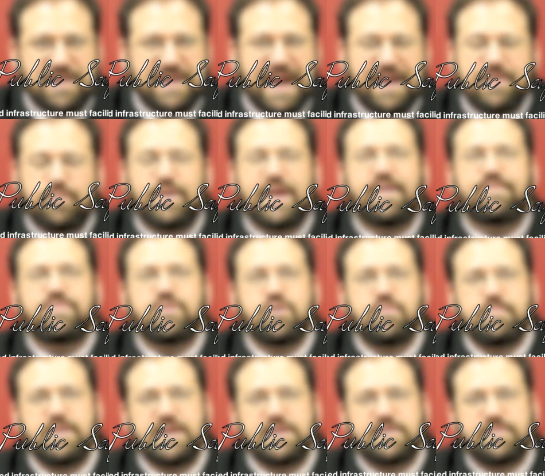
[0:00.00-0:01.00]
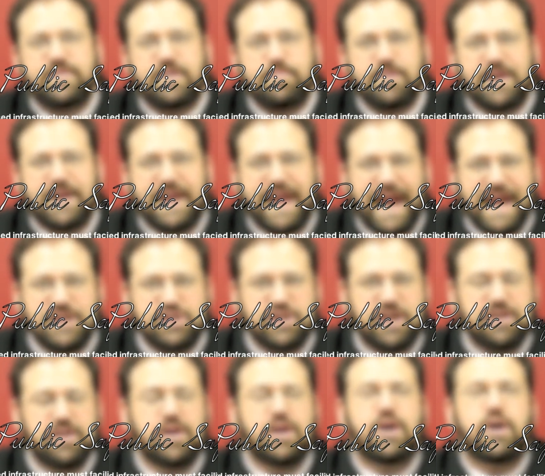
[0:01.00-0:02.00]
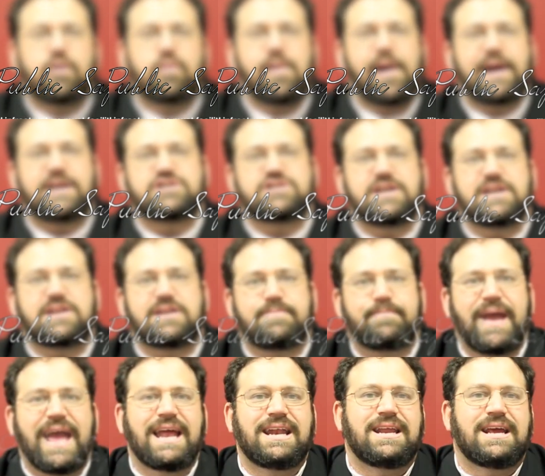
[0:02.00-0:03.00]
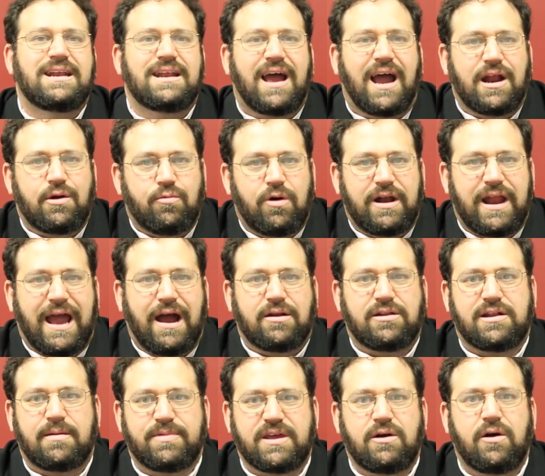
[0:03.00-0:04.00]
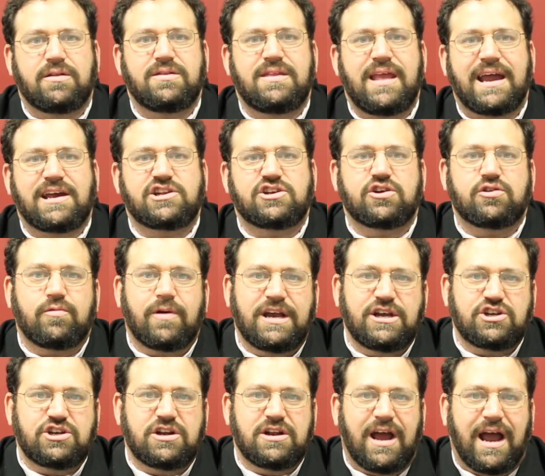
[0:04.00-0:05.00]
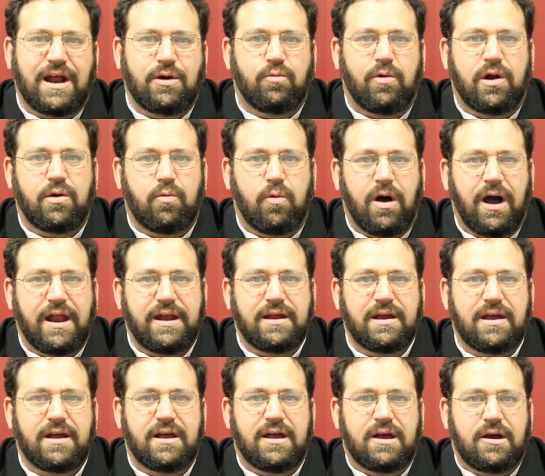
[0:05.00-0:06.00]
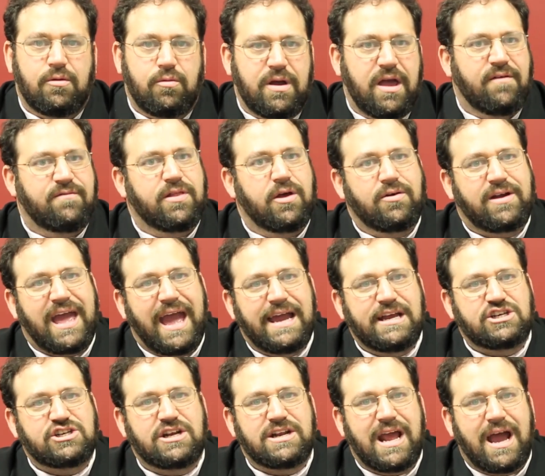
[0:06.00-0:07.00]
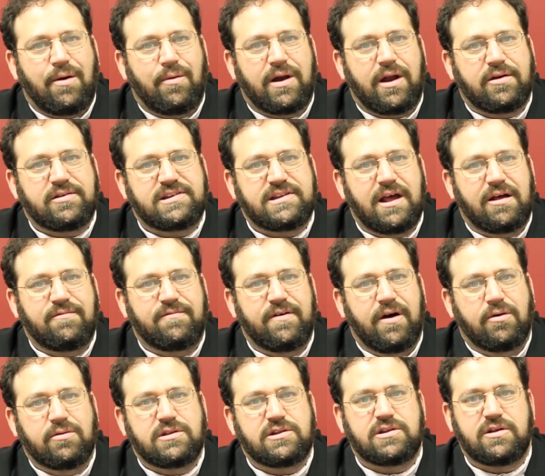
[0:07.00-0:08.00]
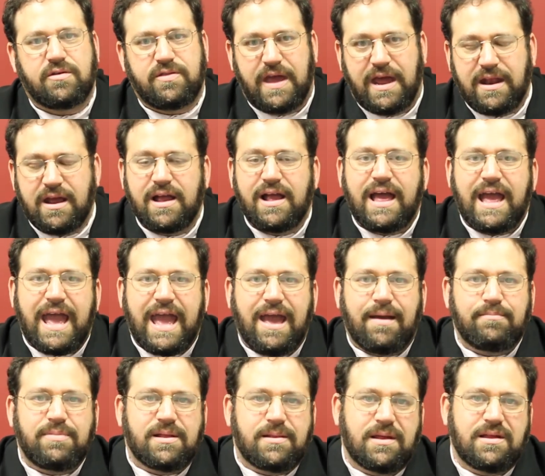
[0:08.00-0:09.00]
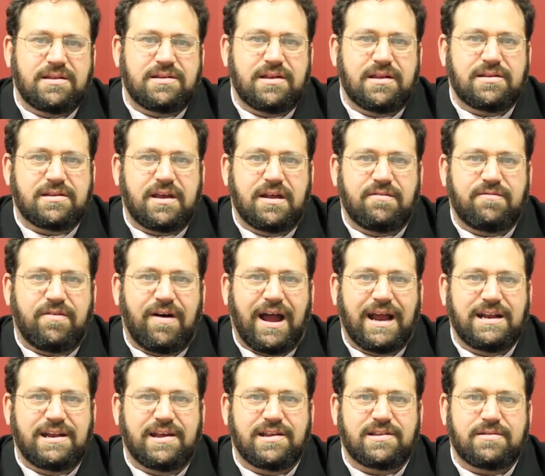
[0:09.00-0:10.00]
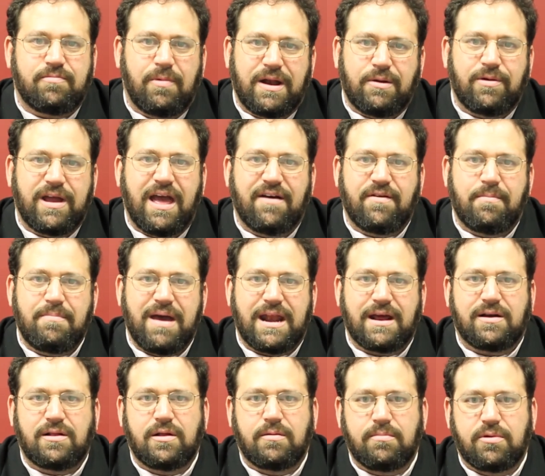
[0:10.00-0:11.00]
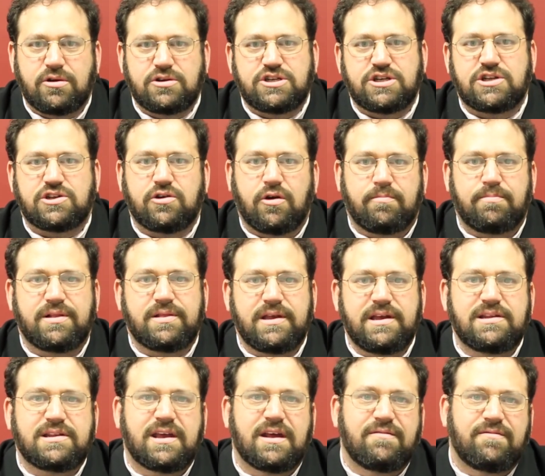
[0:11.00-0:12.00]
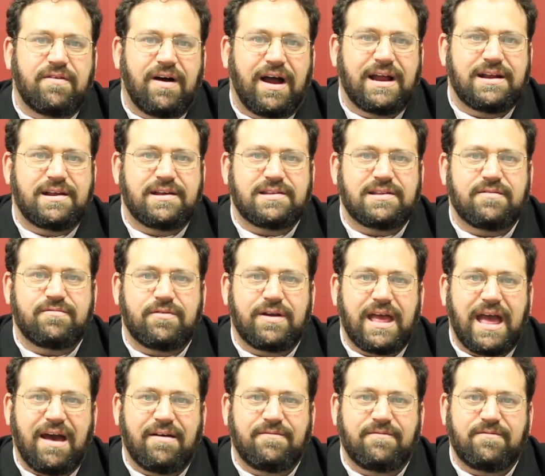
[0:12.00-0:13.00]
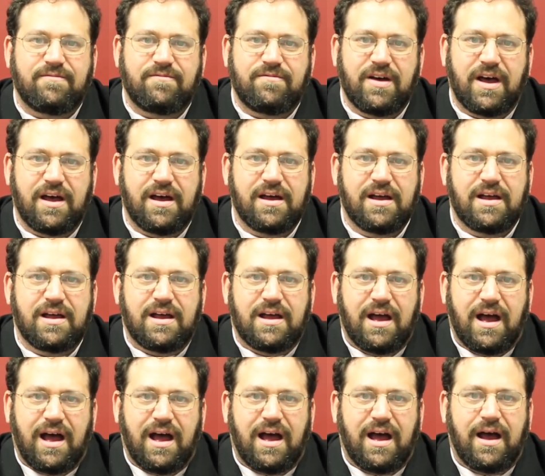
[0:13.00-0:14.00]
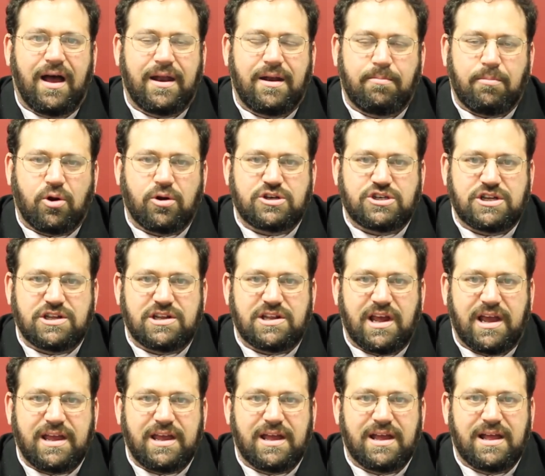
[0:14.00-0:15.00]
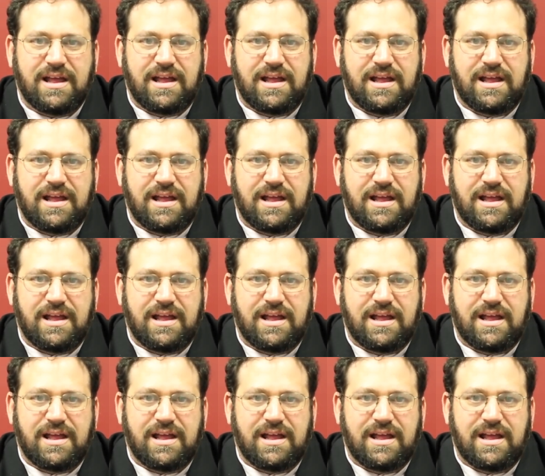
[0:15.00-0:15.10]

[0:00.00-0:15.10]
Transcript: And now that we have new means of communication, we're actually expanding 911, something called Next Generation 911 we have location now on our cell phones so that ambulances can find us when we have a medical emergency or police can find us if we have the, uh, an emergency.